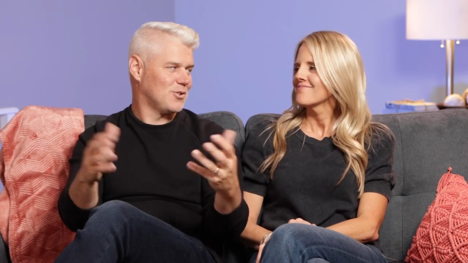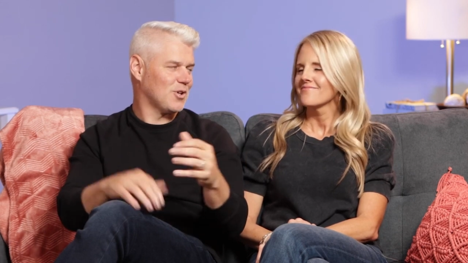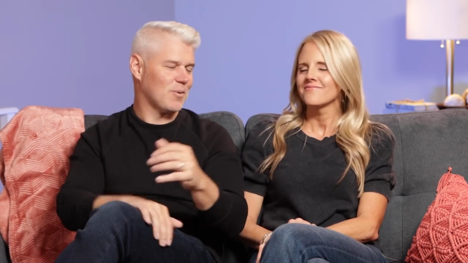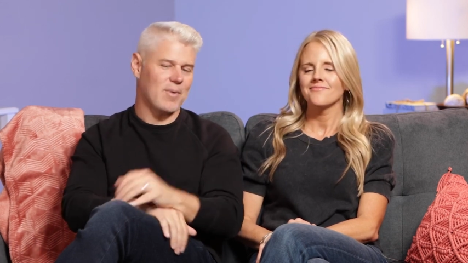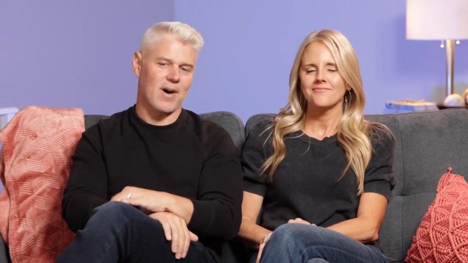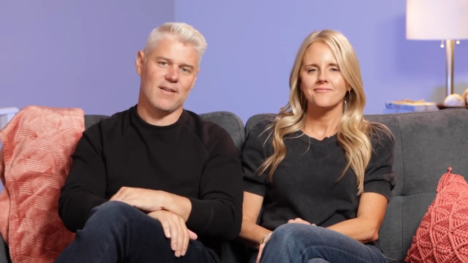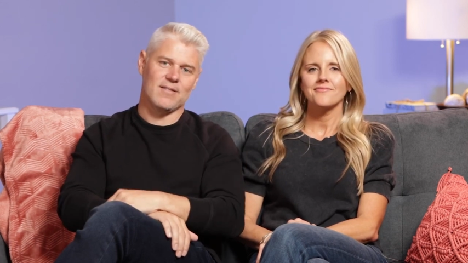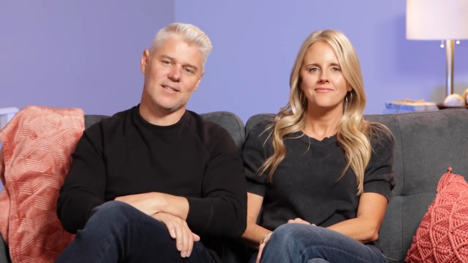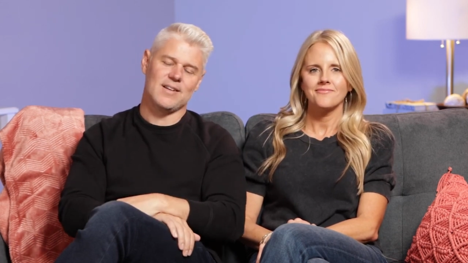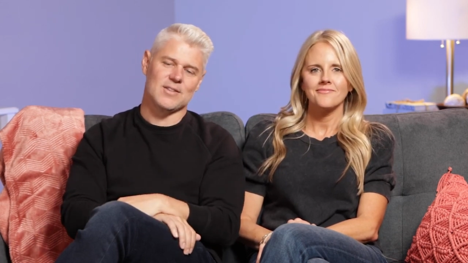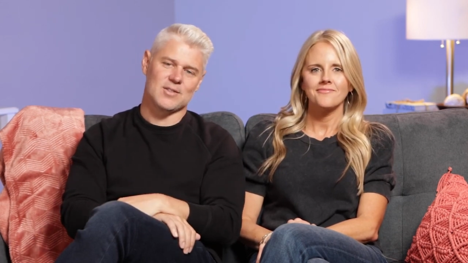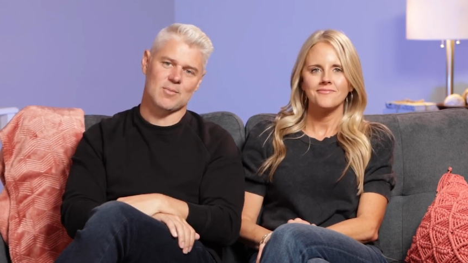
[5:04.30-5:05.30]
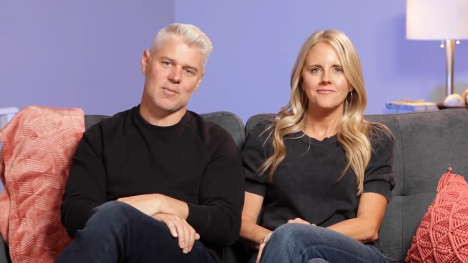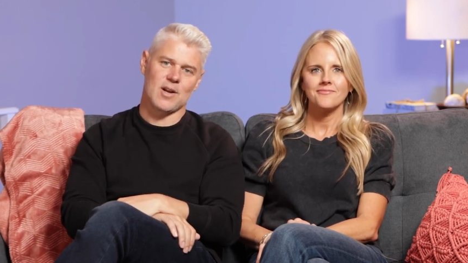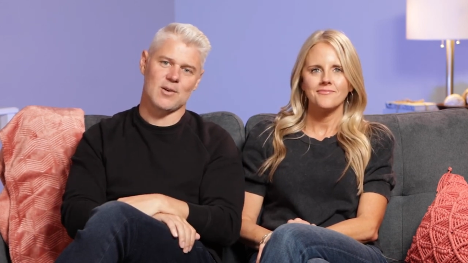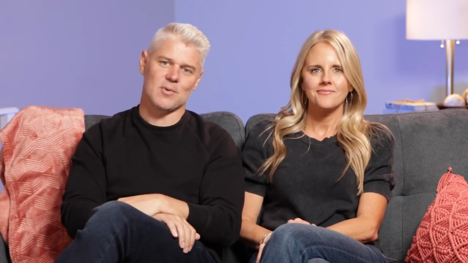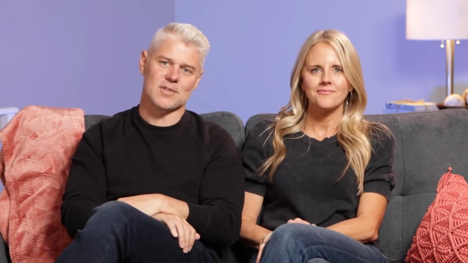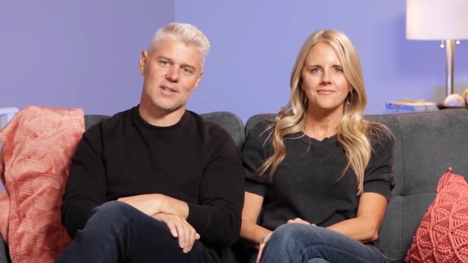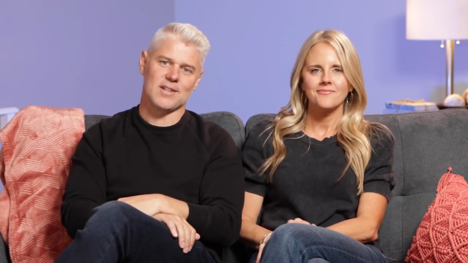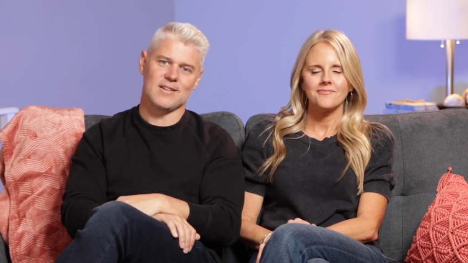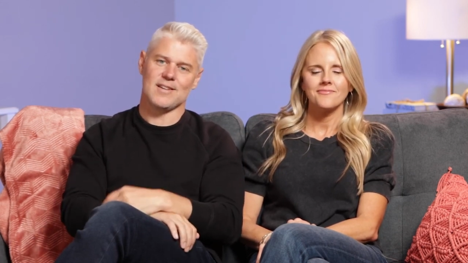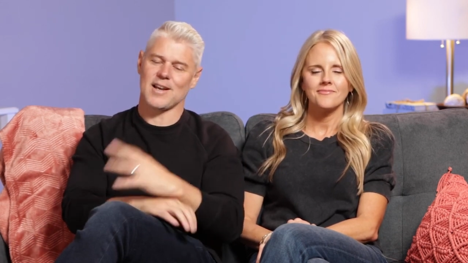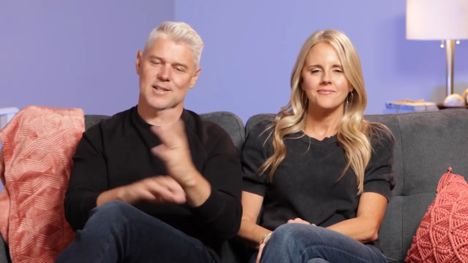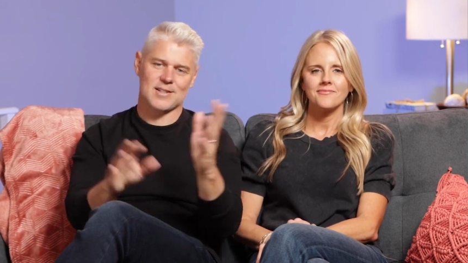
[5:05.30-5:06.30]
Speaker 1: to jump out into some kind of
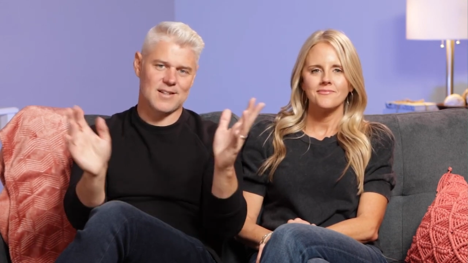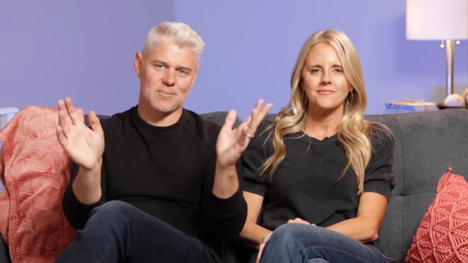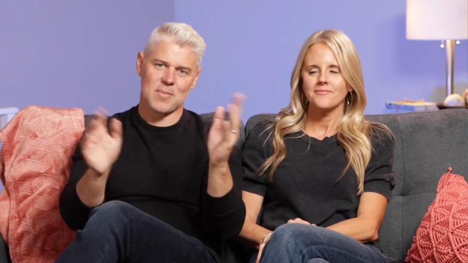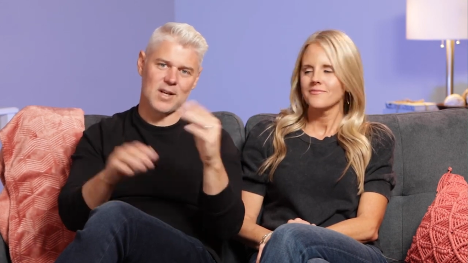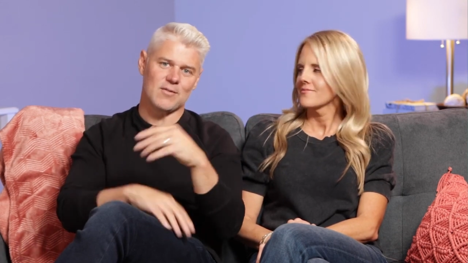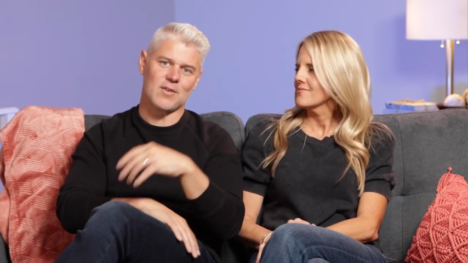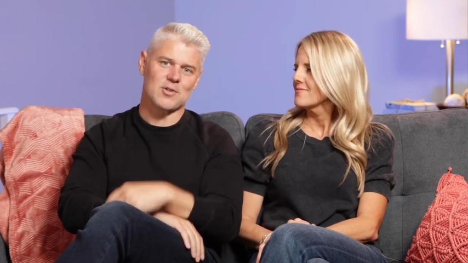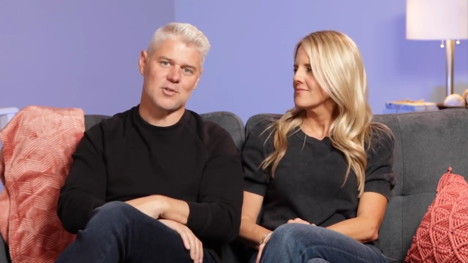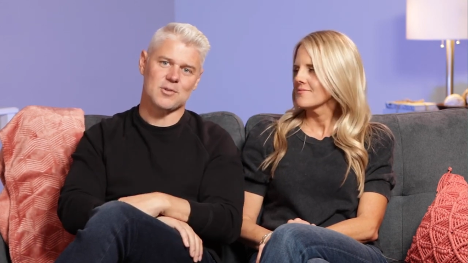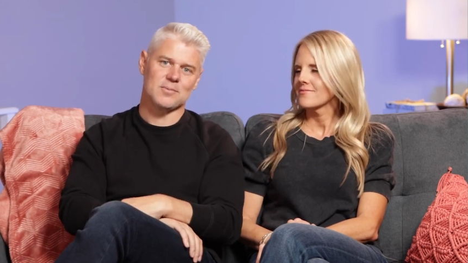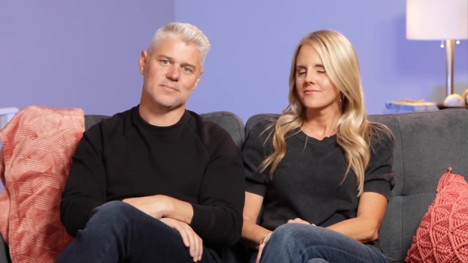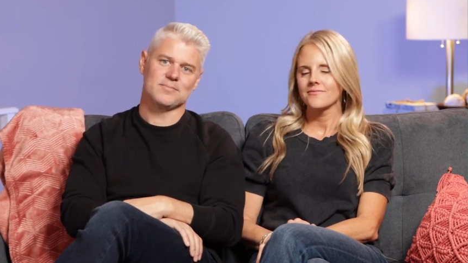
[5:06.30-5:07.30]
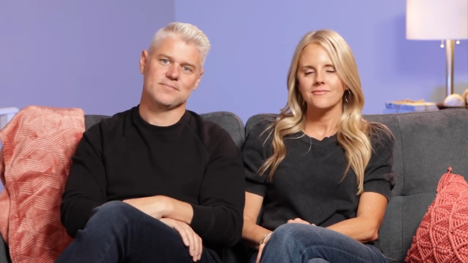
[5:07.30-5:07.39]
risky next big adventure.